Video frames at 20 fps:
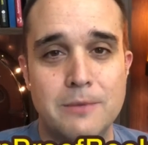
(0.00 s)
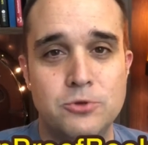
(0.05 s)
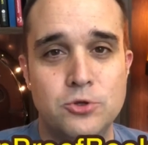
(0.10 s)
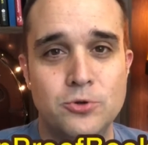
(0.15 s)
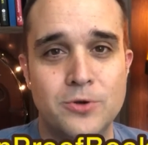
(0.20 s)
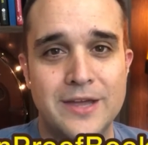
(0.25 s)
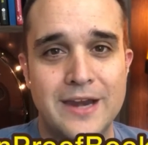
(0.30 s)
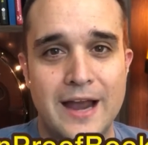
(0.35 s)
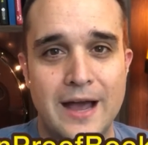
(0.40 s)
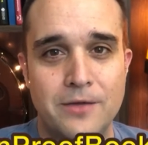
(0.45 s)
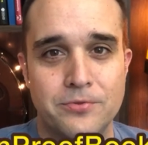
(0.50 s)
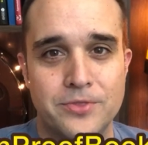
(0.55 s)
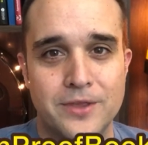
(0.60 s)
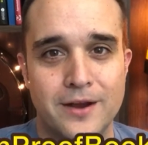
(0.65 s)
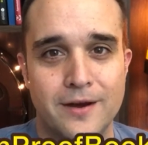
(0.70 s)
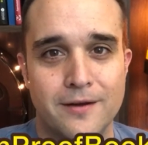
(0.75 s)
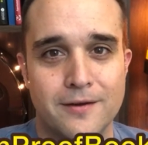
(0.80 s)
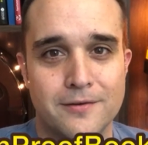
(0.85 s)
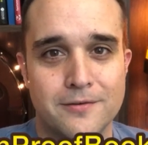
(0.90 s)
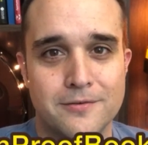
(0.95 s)
you get out
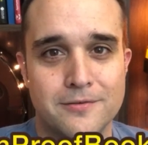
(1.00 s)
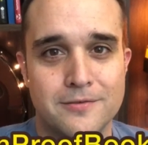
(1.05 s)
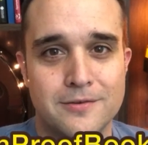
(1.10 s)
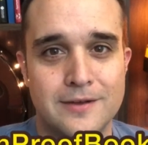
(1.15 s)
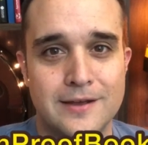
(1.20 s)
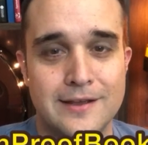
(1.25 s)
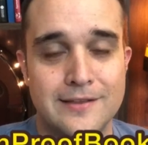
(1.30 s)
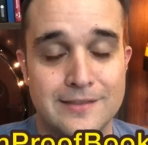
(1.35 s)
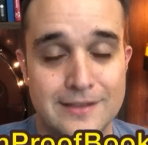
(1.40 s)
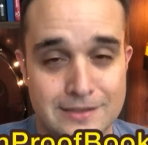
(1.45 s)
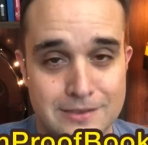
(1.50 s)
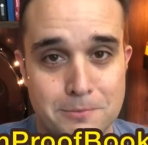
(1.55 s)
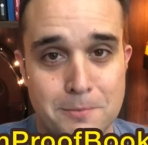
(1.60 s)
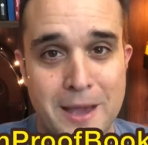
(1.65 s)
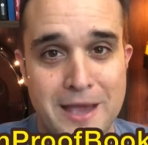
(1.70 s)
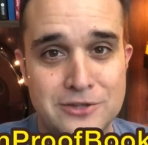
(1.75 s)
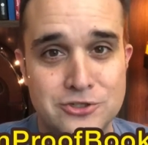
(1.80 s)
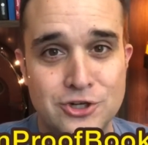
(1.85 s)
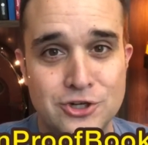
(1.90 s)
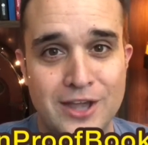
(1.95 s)
there and let the
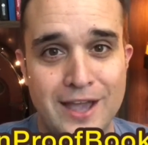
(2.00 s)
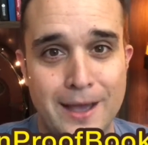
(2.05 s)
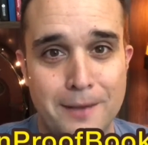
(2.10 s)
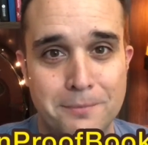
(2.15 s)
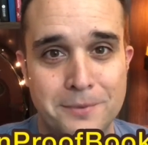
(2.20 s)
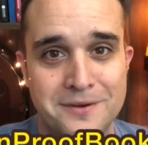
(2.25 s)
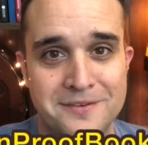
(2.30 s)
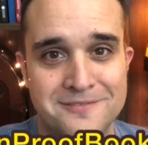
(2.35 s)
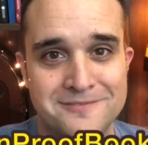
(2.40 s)
magic happen.